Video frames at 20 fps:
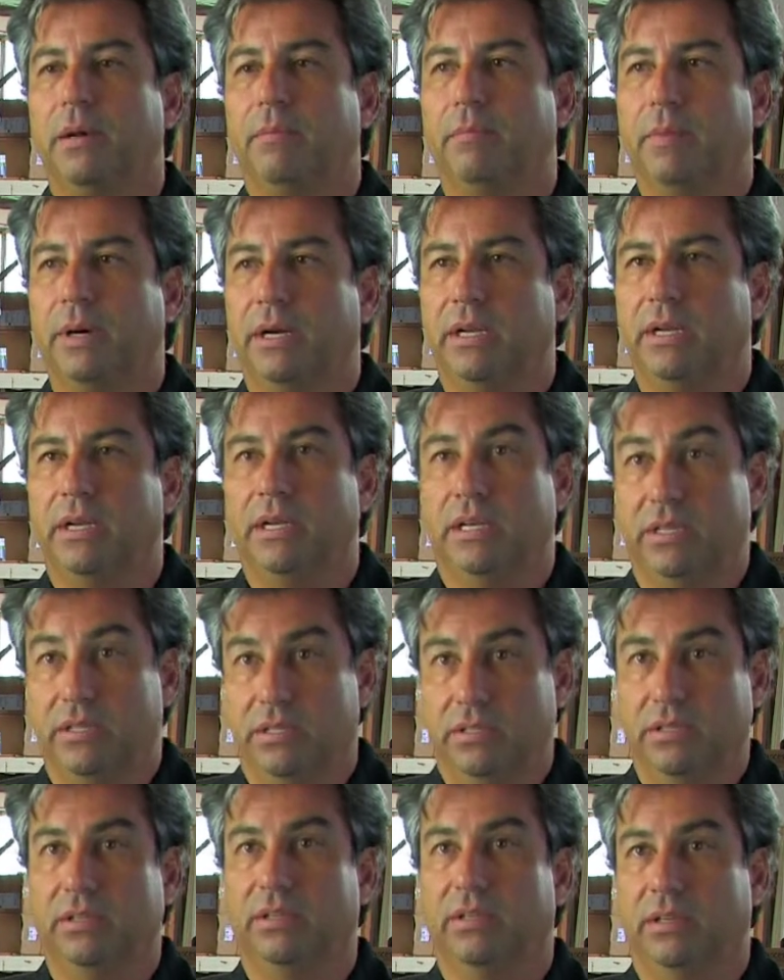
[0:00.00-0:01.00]
but it
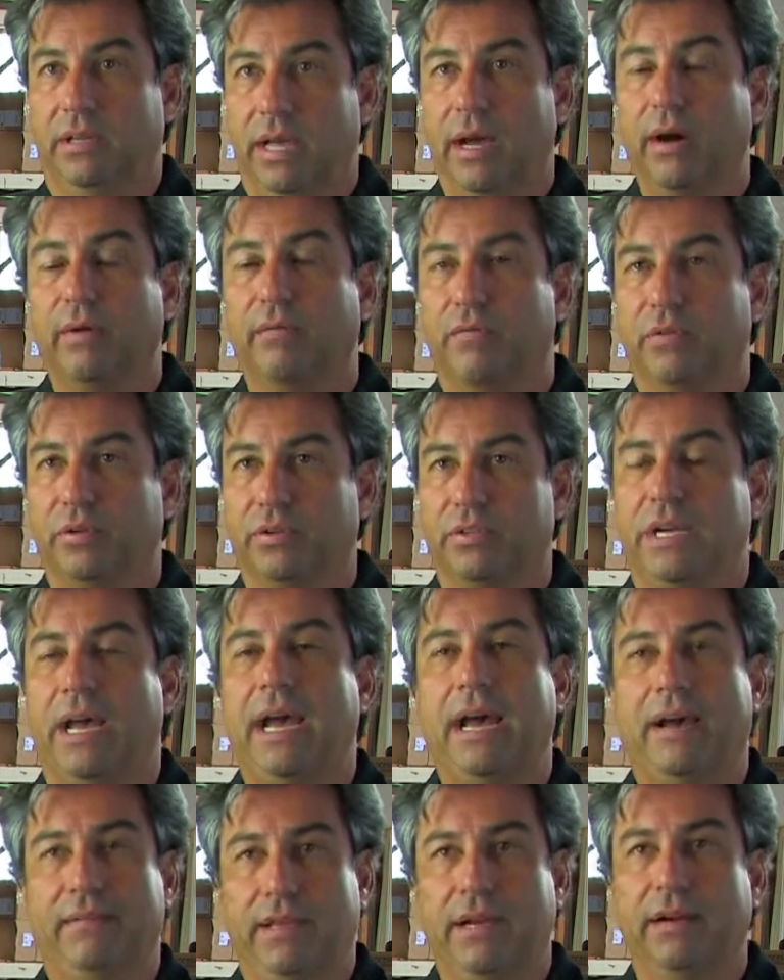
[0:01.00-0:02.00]
is helpful to
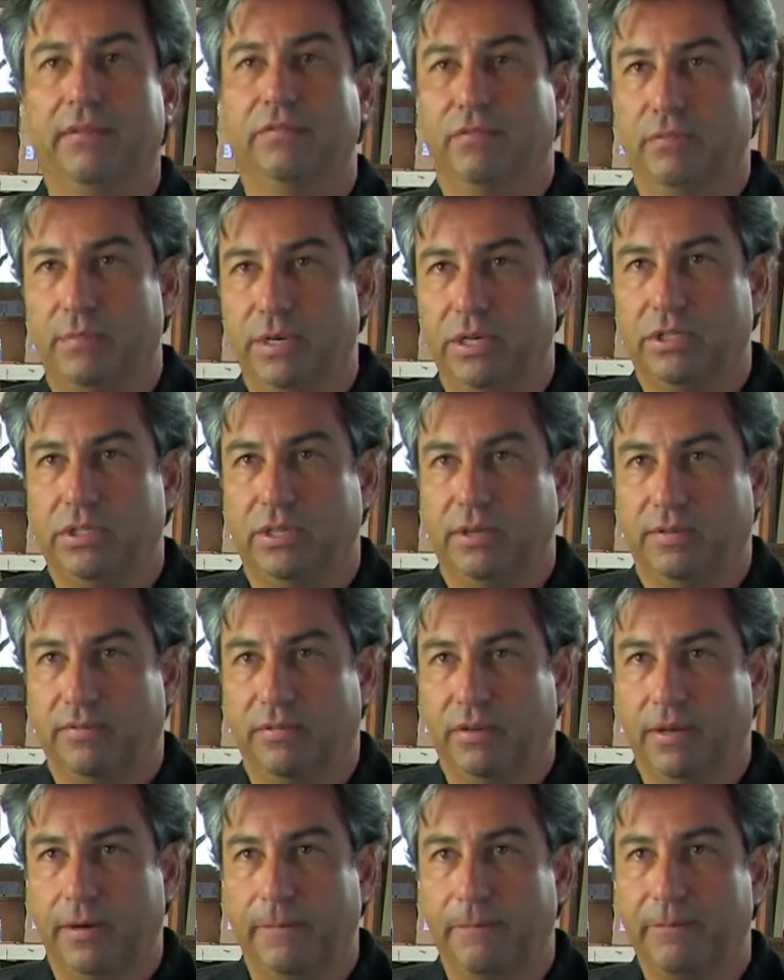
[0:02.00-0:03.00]
have that information up
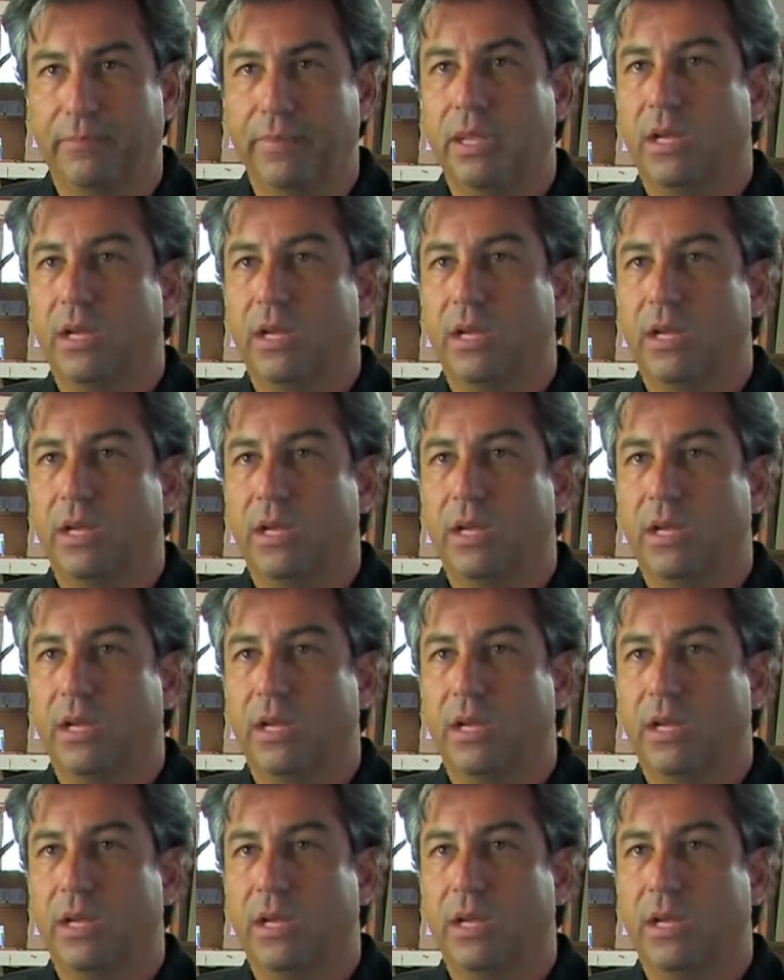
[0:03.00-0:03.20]
front.